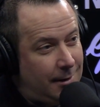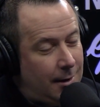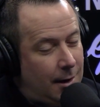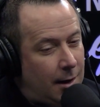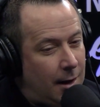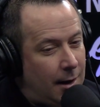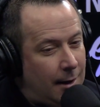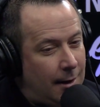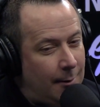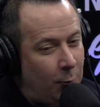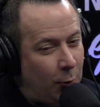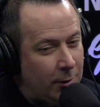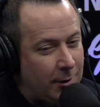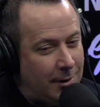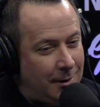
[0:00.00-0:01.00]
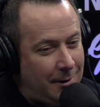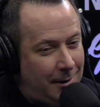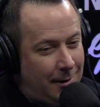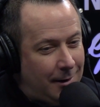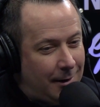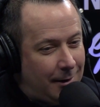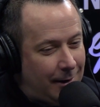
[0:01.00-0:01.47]
We're going
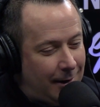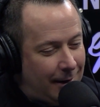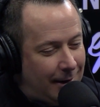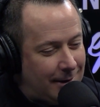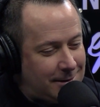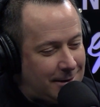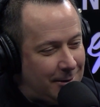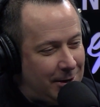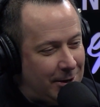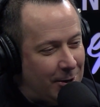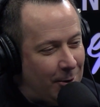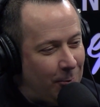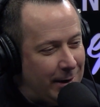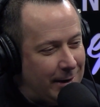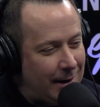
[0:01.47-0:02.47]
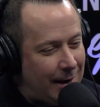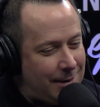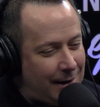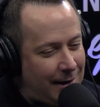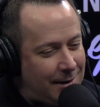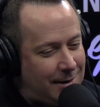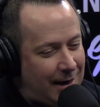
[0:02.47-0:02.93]
to it's, when I
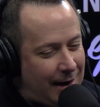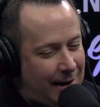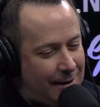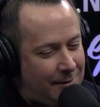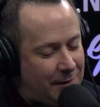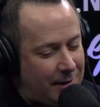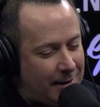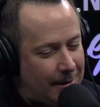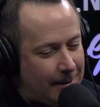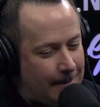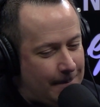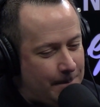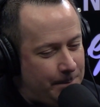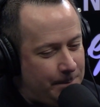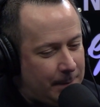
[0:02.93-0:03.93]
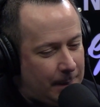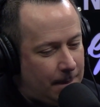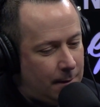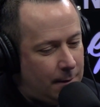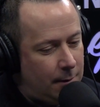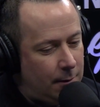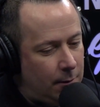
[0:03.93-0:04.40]
think Dave
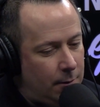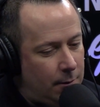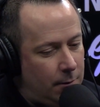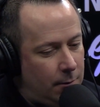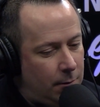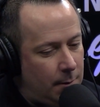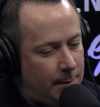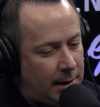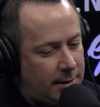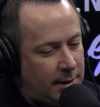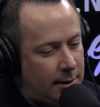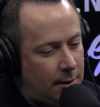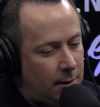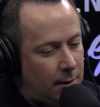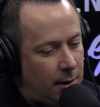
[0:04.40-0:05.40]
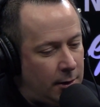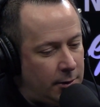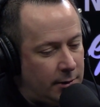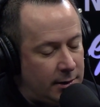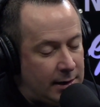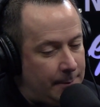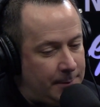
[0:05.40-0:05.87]
we're about to hit our
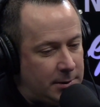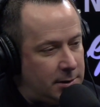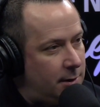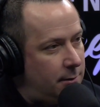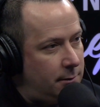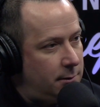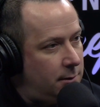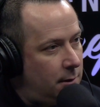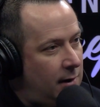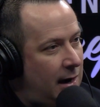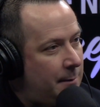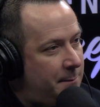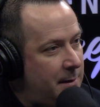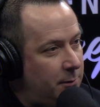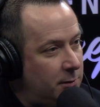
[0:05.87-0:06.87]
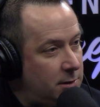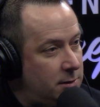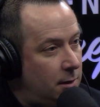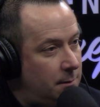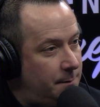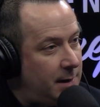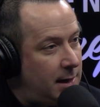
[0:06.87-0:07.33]
100th episode. A lot of people
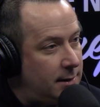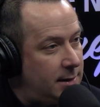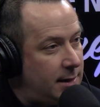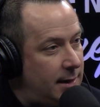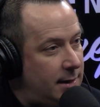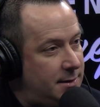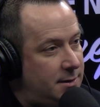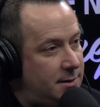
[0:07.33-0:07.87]
start podcasts.